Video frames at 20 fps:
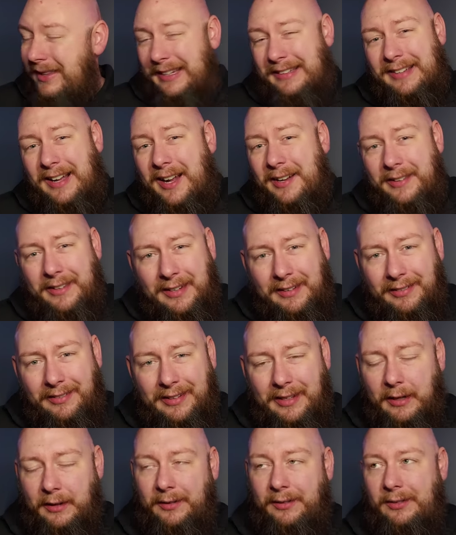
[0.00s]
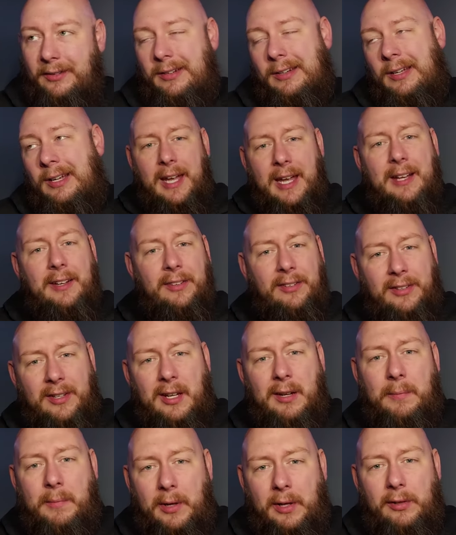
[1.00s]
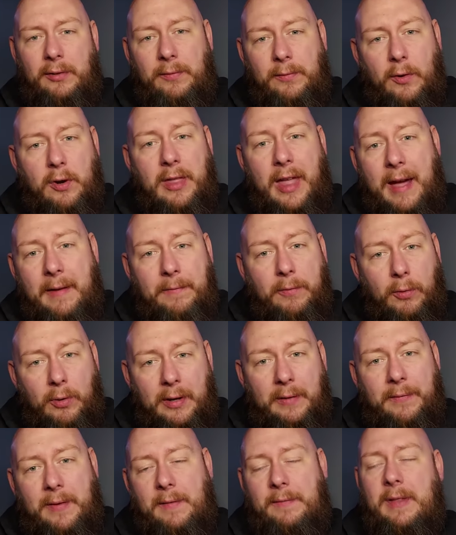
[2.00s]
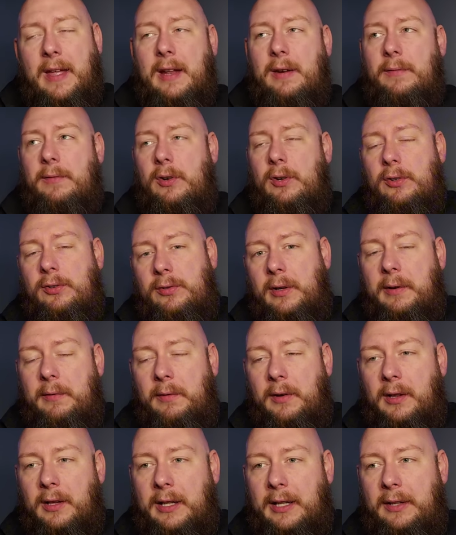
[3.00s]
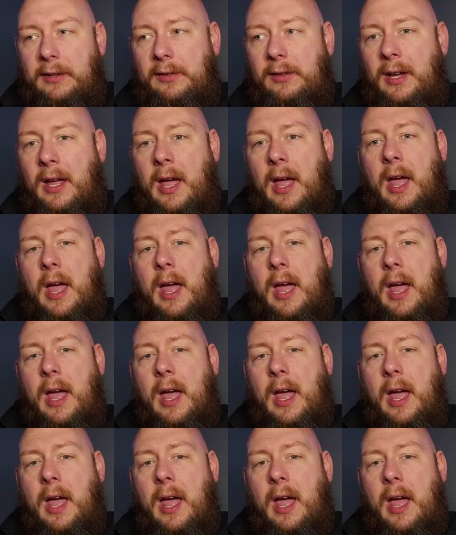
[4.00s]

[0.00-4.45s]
that's on this disc in cinemas for that 45th anniversary release.